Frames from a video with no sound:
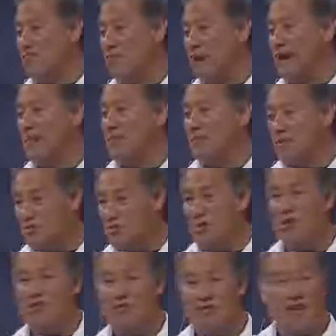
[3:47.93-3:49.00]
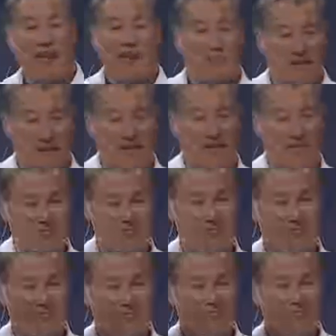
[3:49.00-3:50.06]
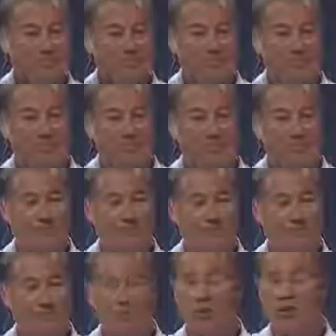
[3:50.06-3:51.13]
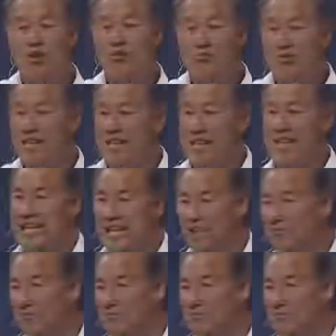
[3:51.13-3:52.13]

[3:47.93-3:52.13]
Bibles per family. We don't read any of them.